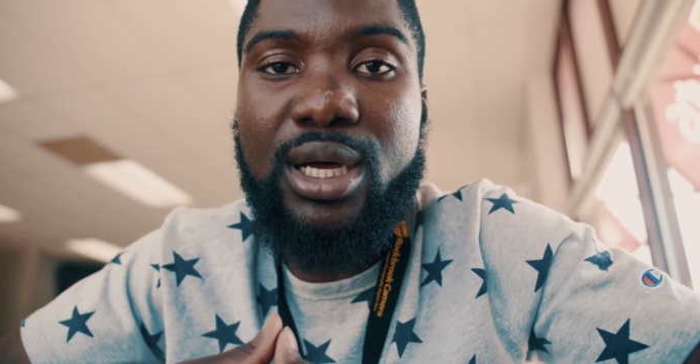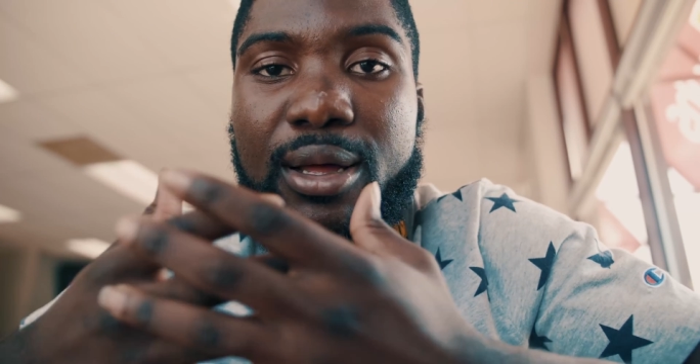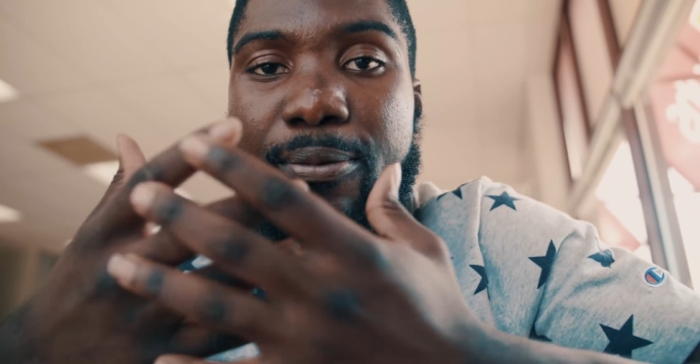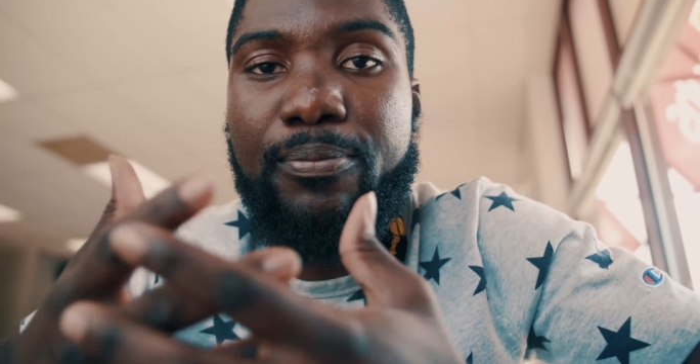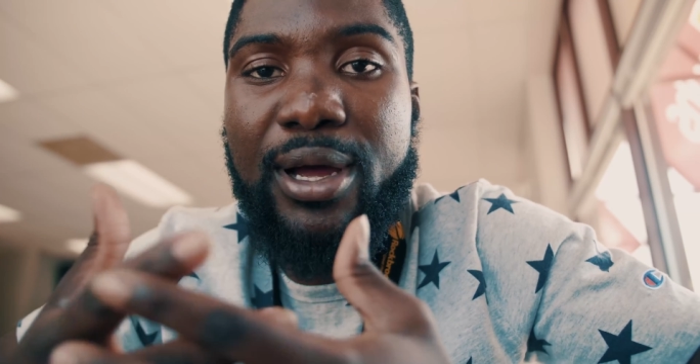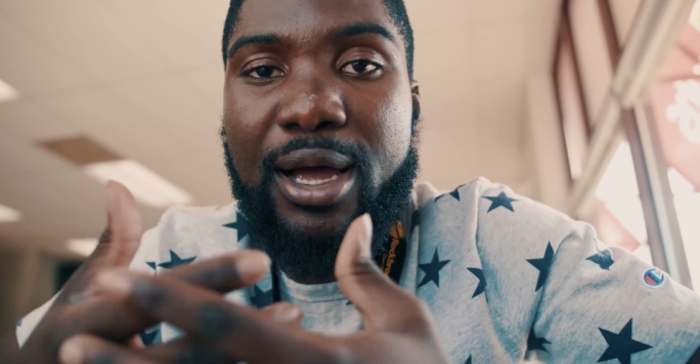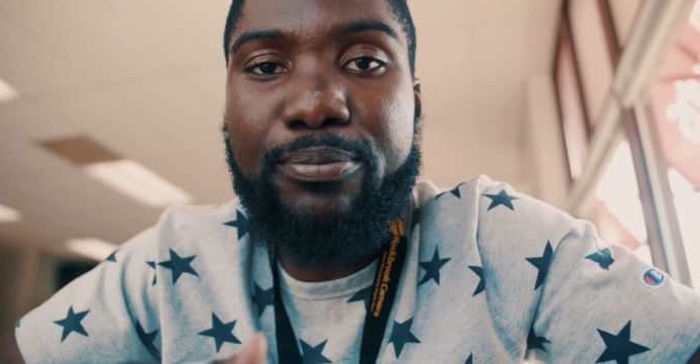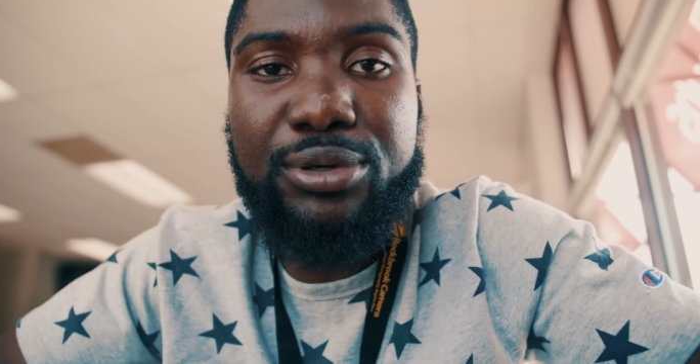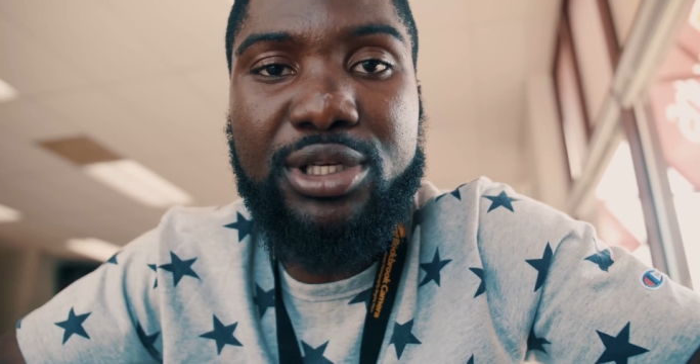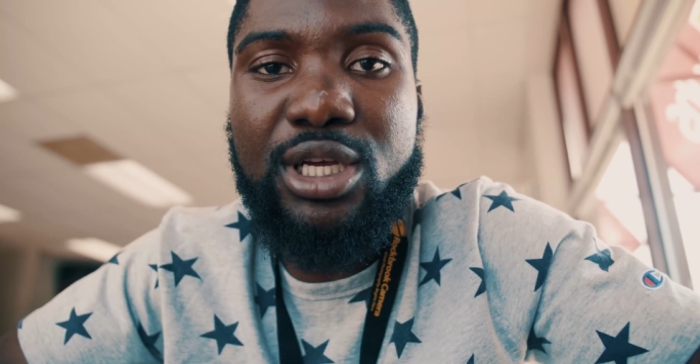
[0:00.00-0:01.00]
I
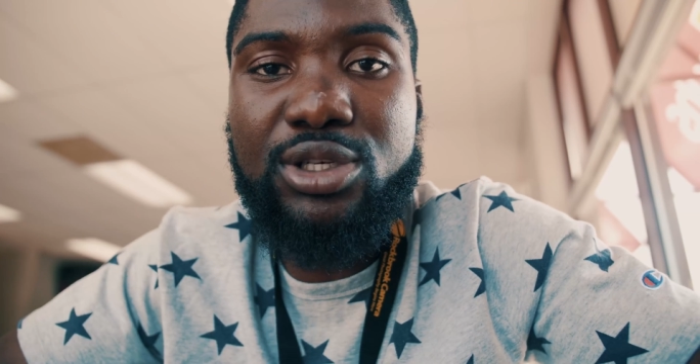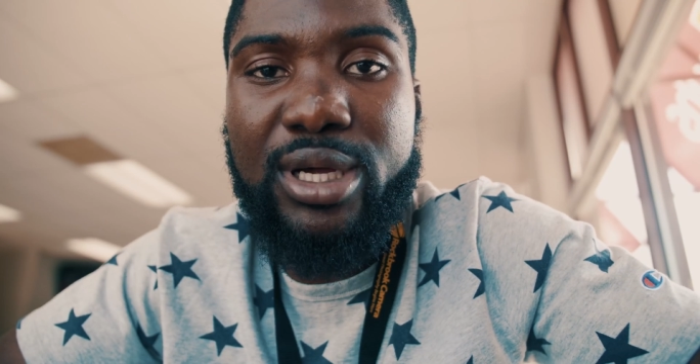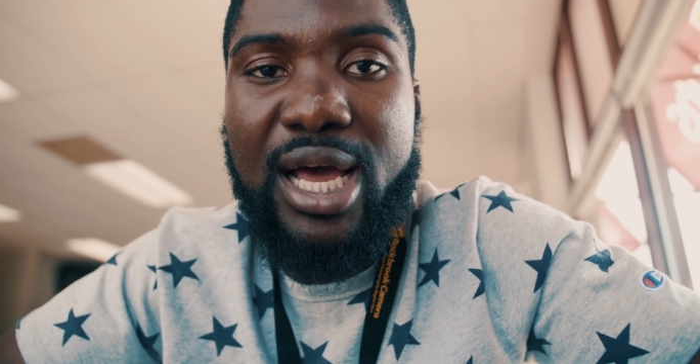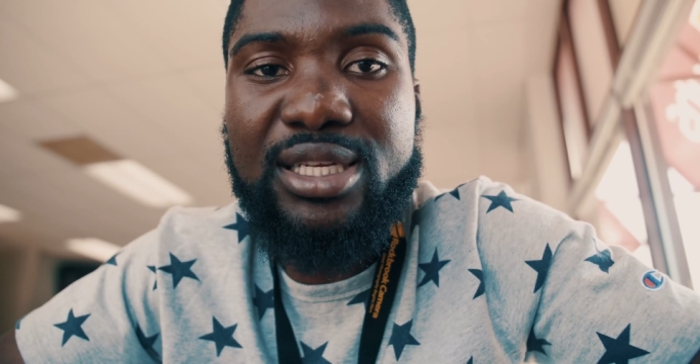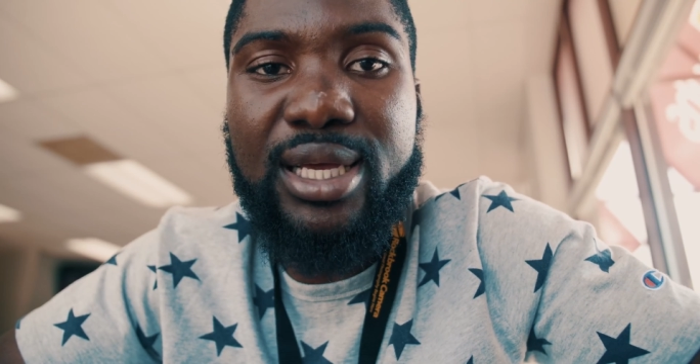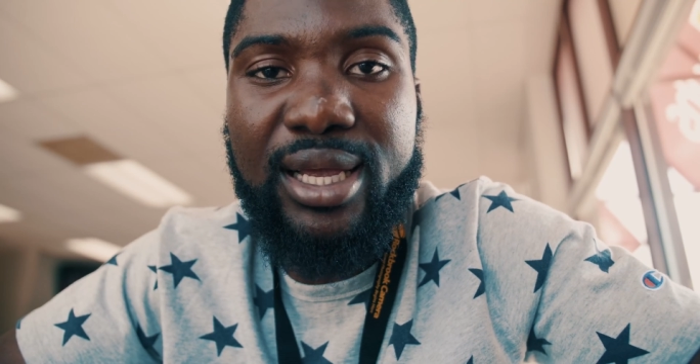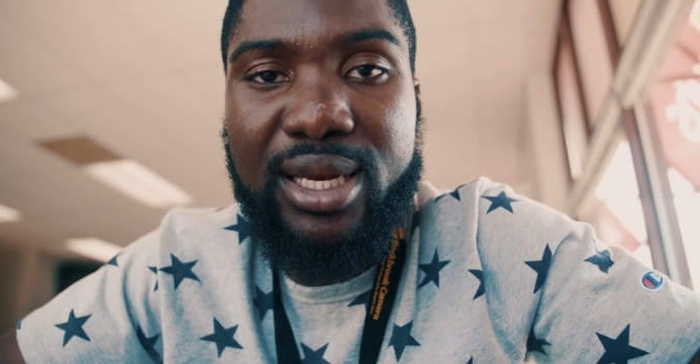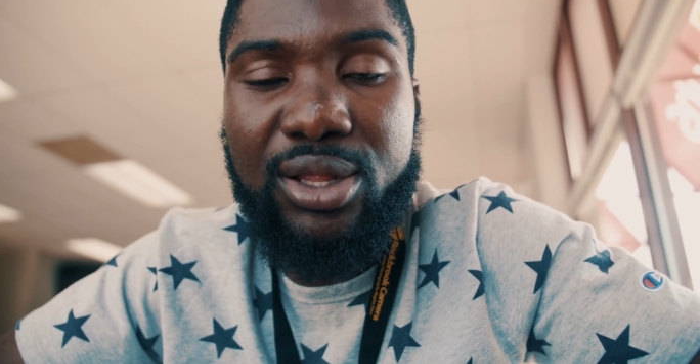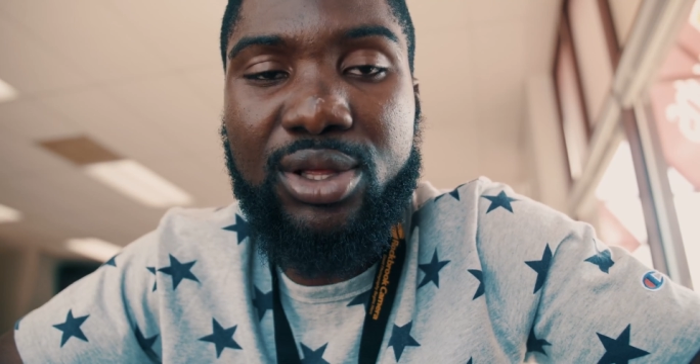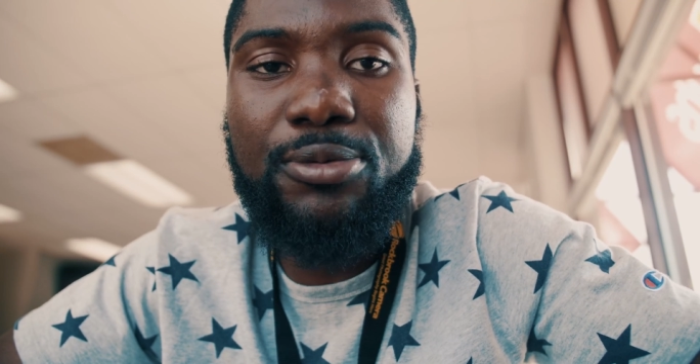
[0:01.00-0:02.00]
appreciate you guys
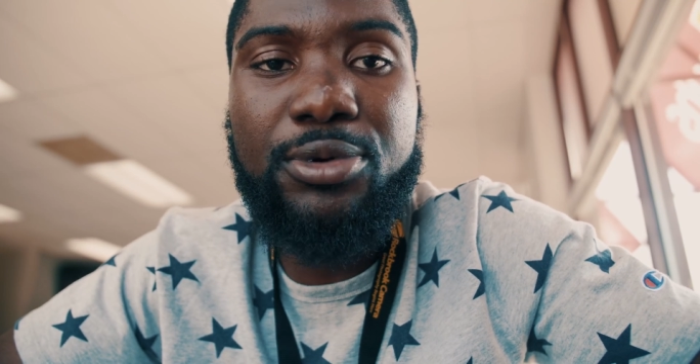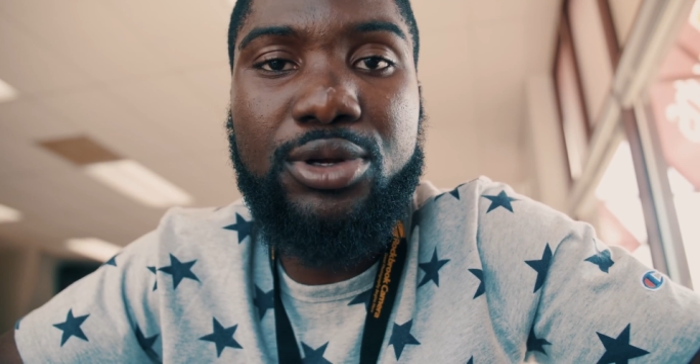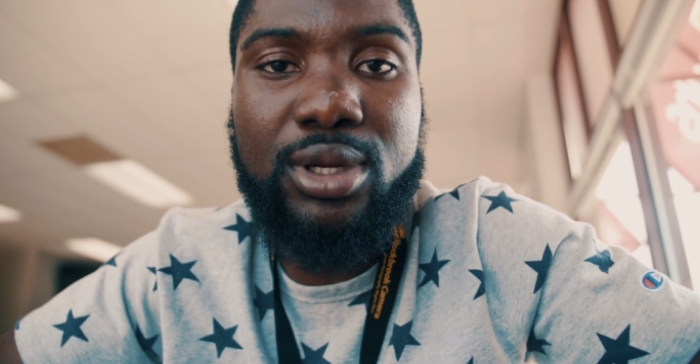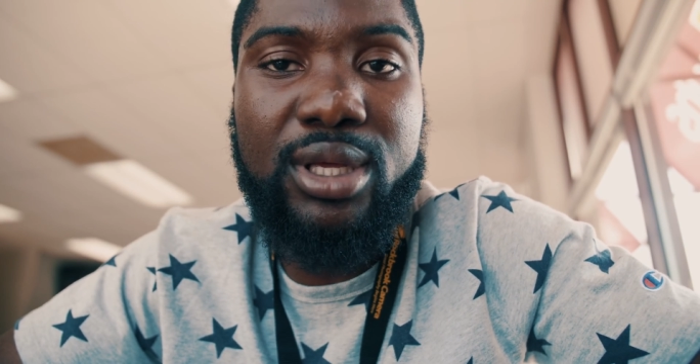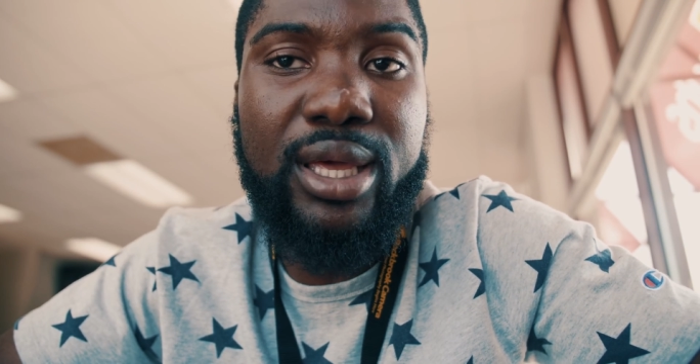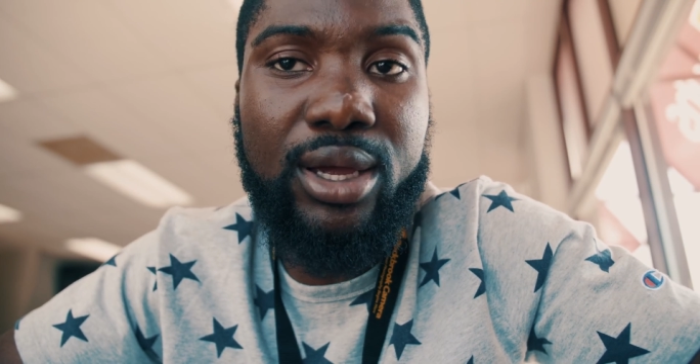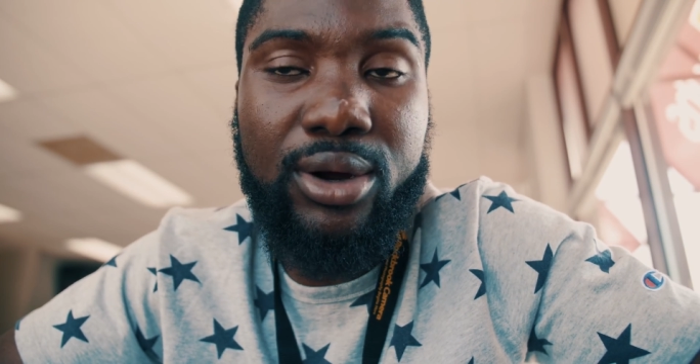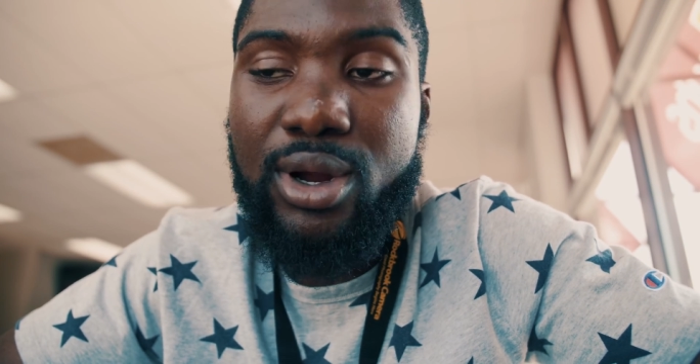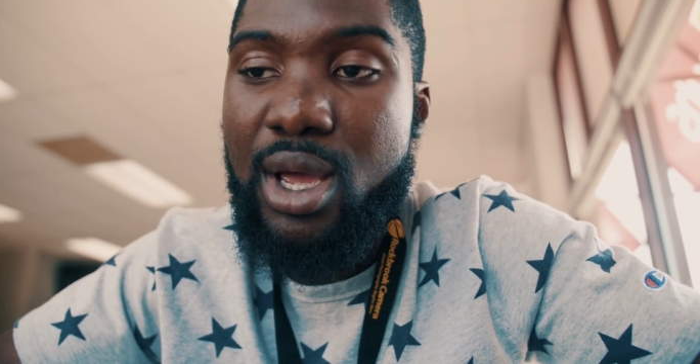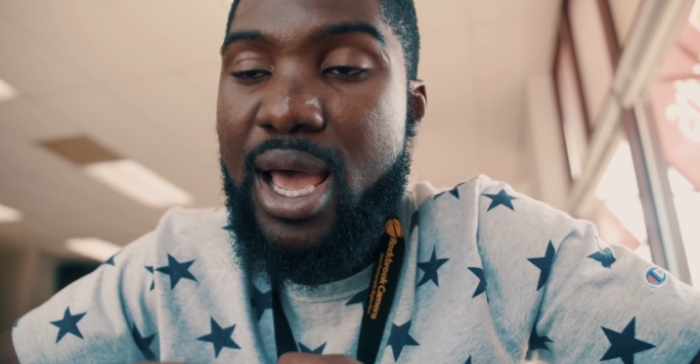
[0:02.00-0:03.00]
checking out the community
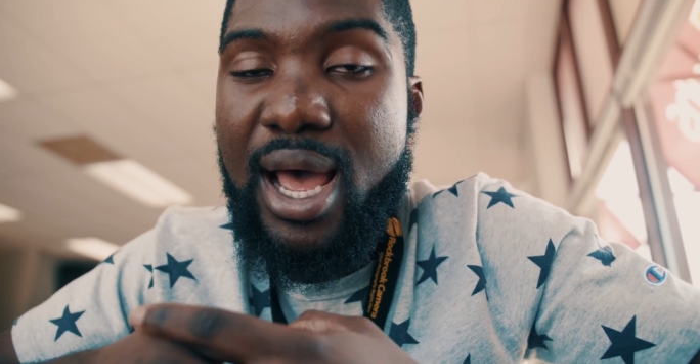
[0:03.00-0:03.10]
here